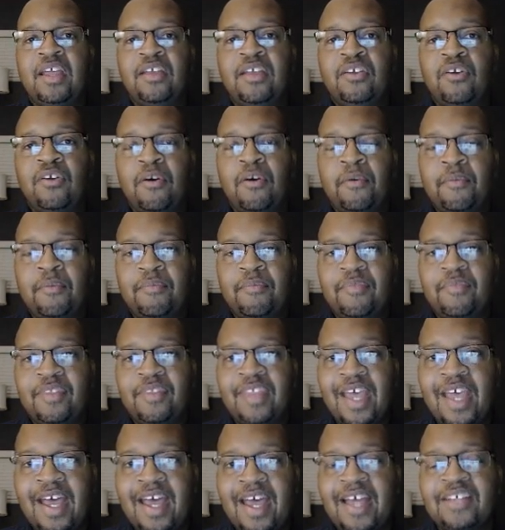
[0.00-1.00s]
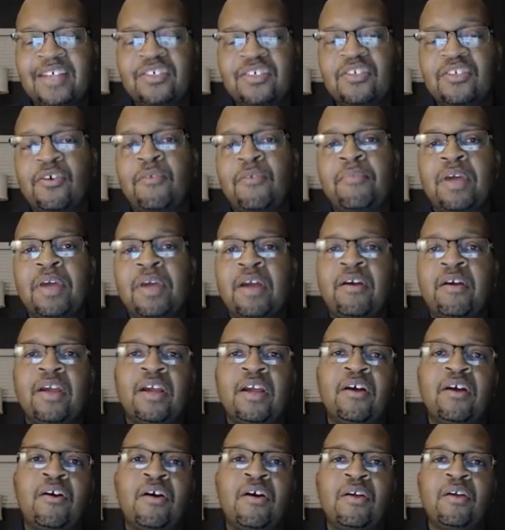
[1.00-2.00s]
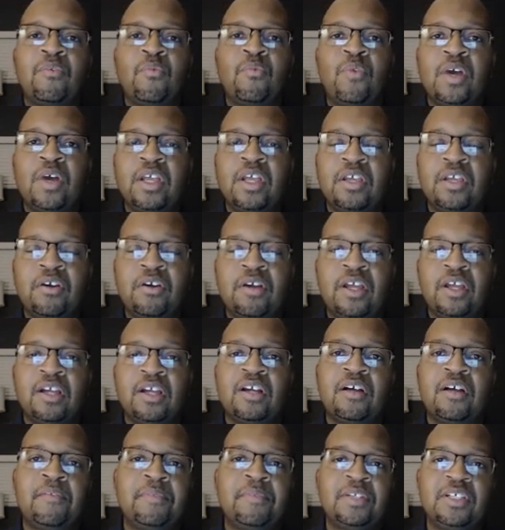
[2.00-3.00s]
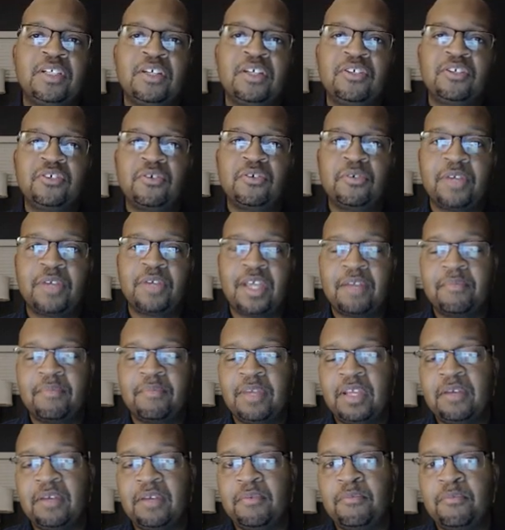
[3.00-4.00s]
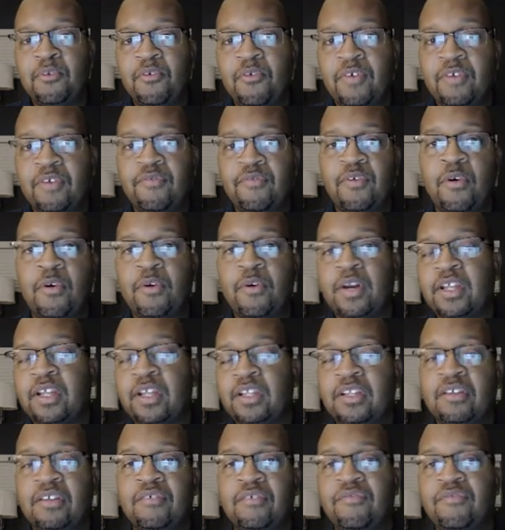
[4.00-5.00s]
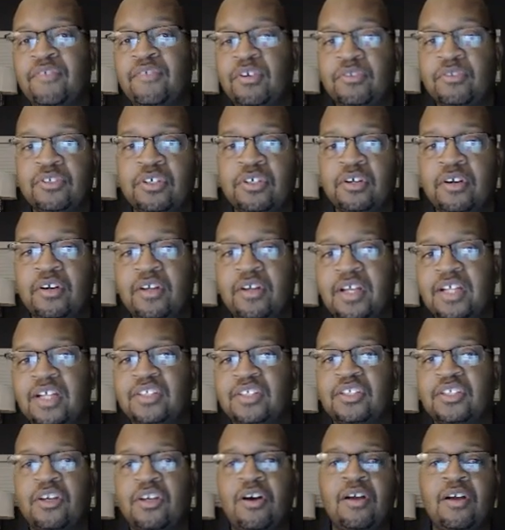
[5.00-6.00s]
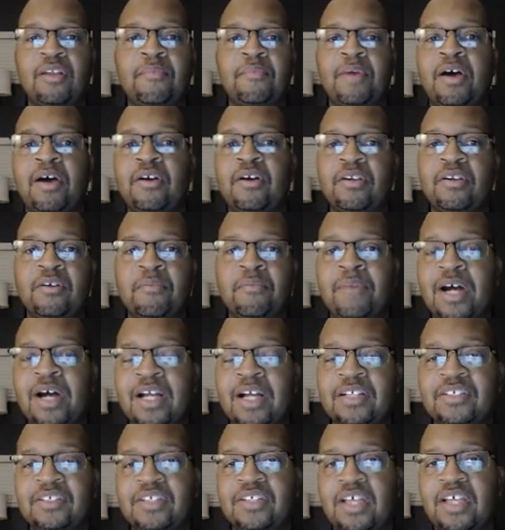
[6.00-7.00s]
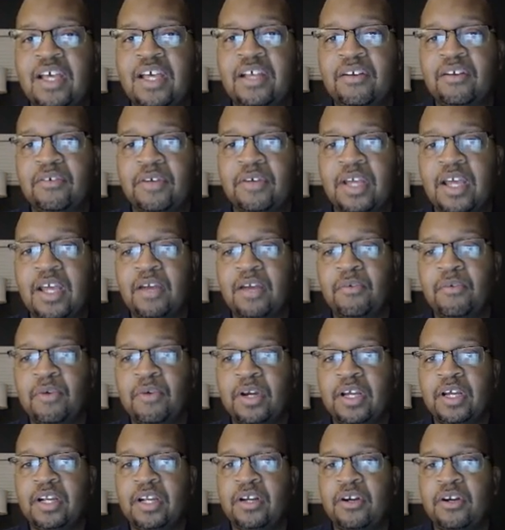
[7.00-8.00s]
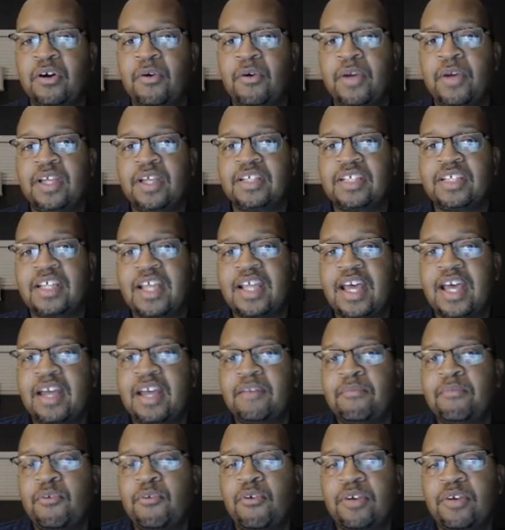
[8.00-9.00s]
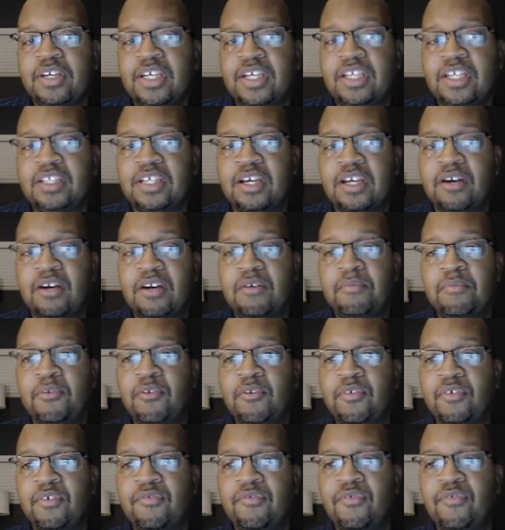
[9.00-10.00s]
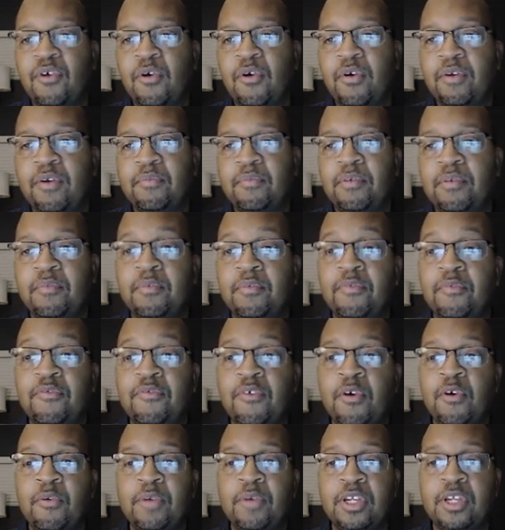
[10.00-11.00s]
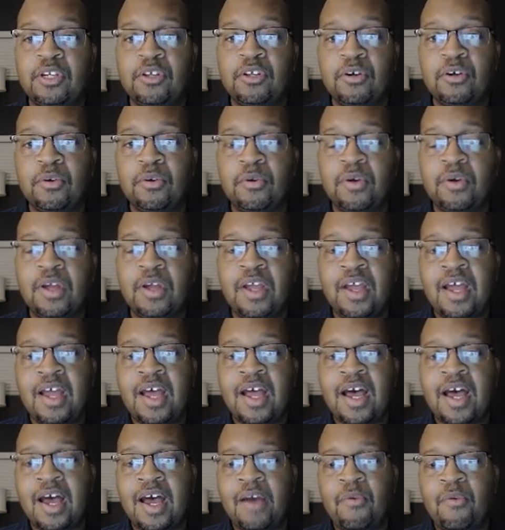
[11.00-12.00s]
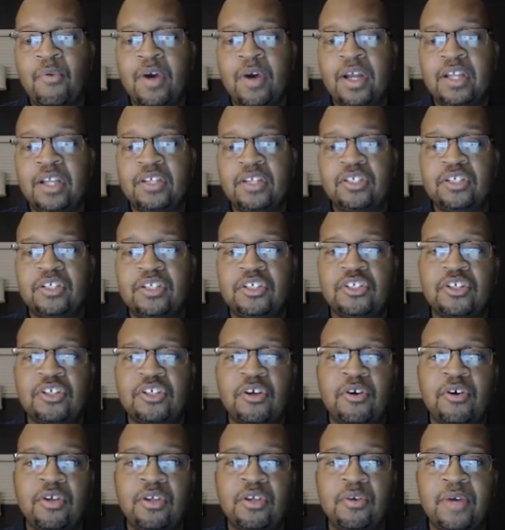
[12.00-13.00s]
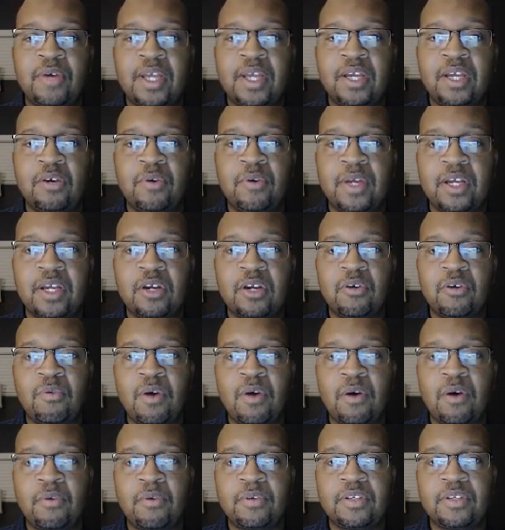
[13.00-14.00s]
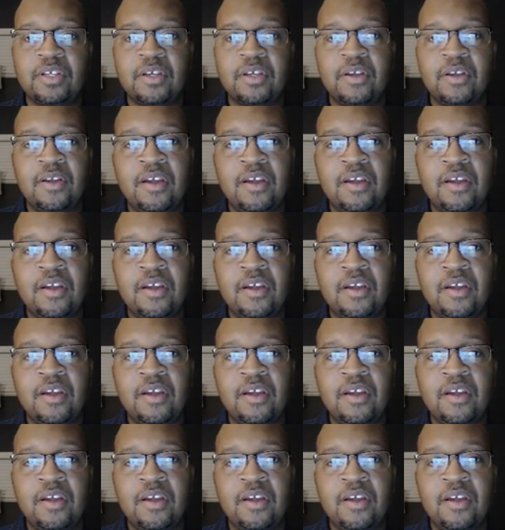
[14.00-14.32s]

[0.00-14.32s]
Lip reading: that has no bearing on what your income potential can be moving forward into the future. It's all about your mindset, okay? And we're going to go into that in more detail moving forward. But before we do, I wanted to show you a quick quote